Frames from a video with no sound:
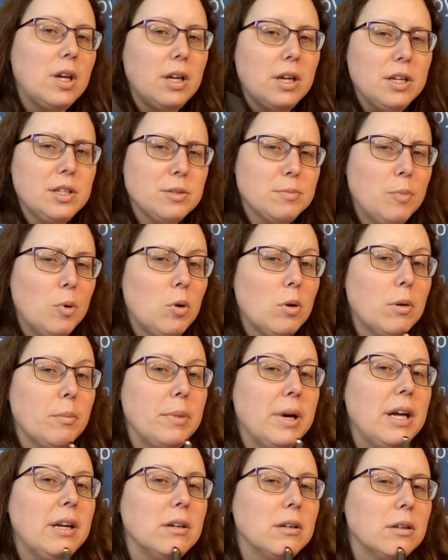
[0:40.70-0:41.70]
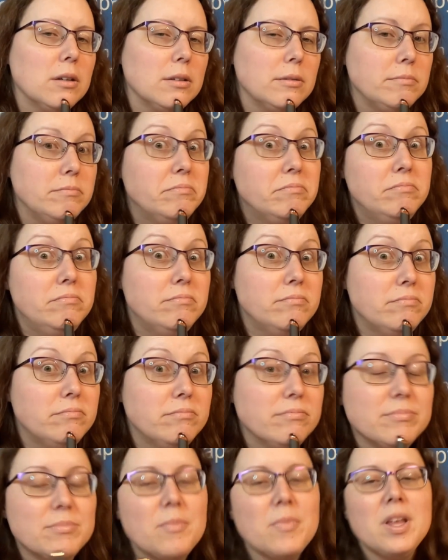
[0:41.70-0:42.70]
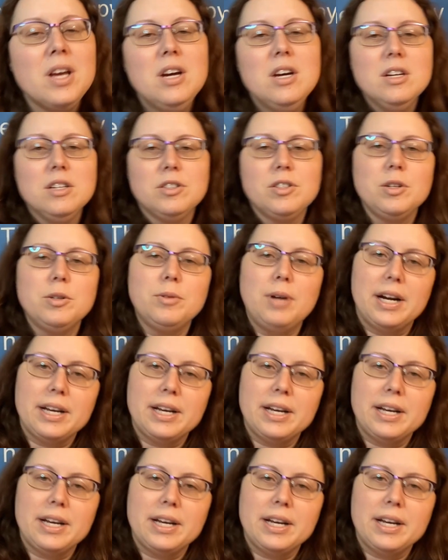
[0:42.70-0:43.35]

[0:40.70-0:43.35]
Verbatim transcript: is more better? Hmm. So